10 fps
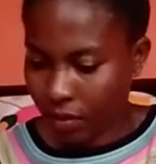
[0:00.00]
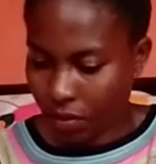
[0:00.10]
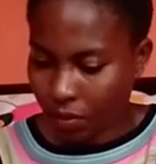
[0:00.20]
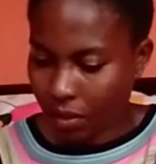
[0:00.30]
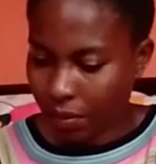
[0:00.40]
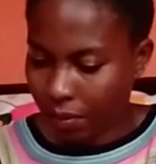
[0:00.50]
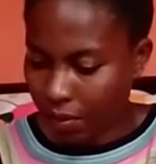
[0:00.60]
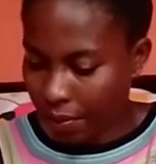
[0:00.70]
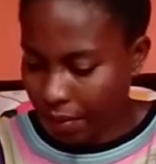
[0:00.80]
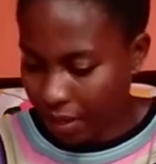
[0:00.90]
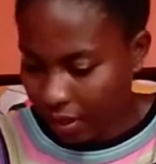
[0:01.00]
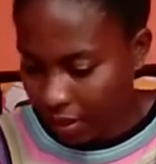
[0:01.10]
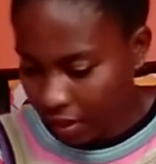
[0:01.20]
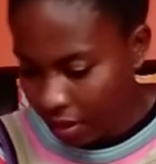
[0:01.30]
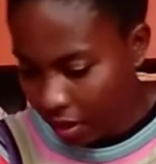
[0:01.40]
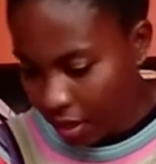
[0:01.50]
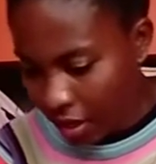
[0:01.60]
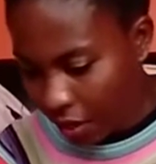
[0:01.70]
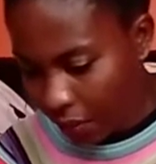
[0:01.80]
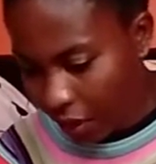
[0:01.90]
So we keep wrapping,
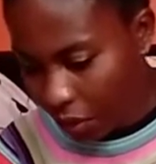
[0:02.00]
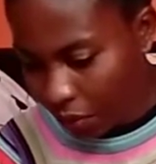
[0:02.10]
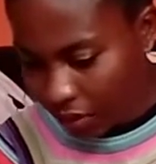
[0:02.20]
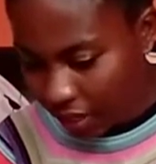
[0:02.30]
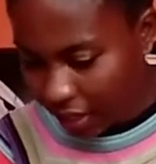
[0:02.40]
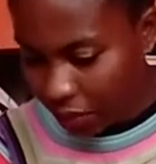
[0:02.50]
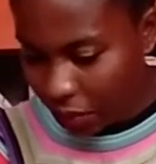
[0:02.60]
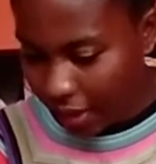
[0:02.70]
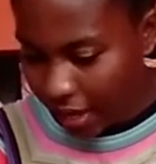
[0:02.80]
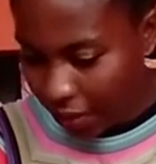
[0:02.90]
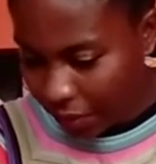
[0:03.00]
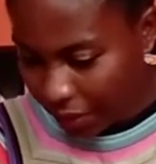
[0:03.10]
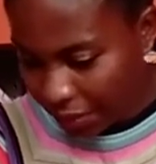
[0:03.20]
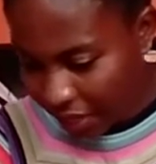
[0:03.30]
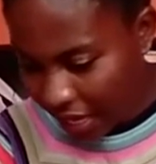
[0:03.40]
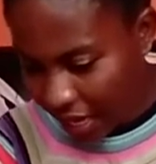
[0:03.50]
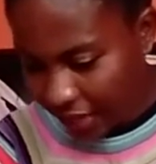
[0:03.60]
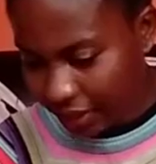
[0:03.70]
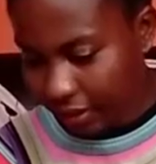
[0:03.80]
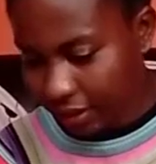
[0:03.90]
and we're almost at the where we began.